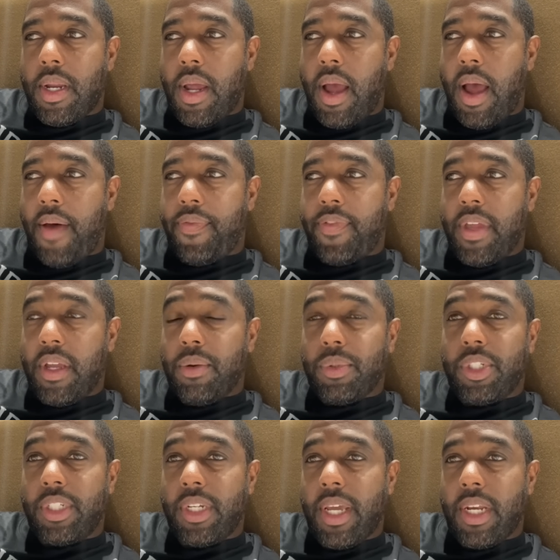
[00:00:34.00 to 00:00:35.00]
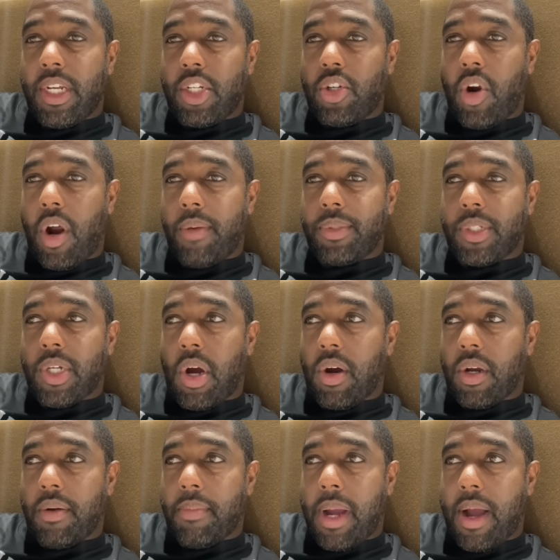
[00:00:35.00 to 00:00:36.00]
I think it was Shannon Sharpe
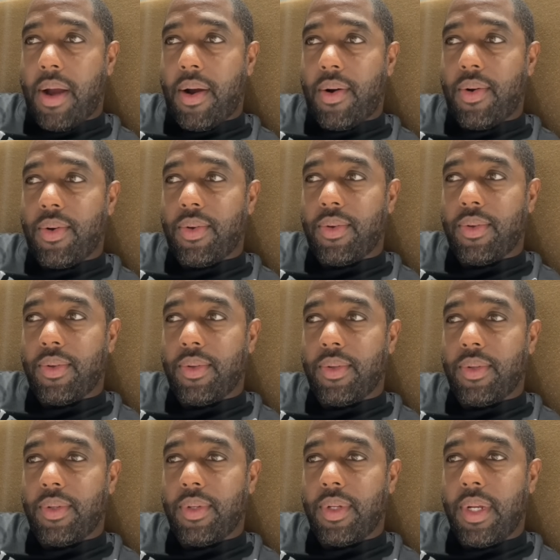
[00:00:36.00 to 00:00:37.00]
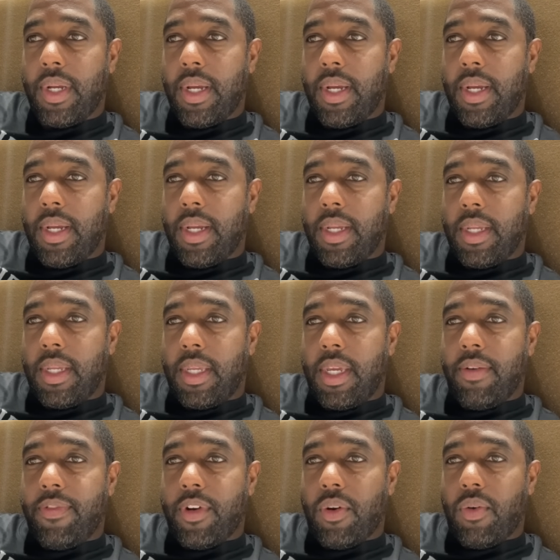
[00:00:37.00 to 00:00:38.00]
talking about
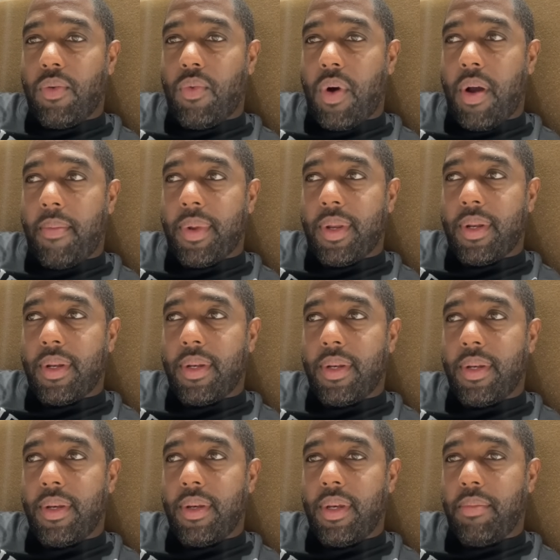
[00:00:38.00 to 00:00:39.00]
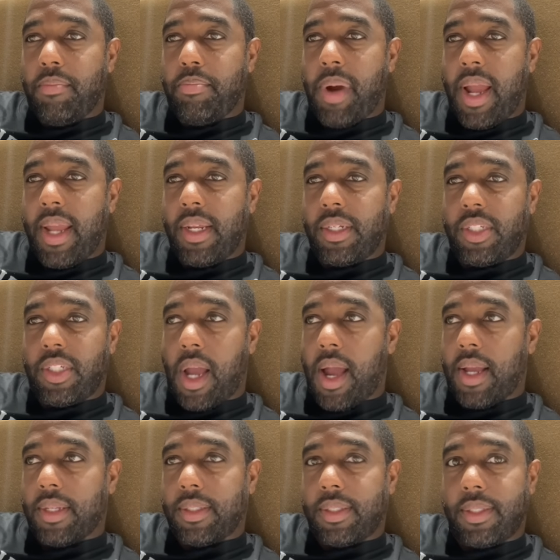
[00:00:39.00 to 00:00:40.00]
giving a woman bike
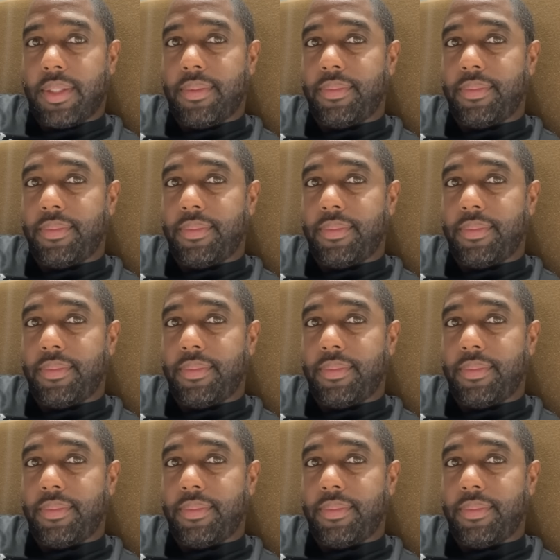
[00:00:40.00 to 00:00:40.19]
shots.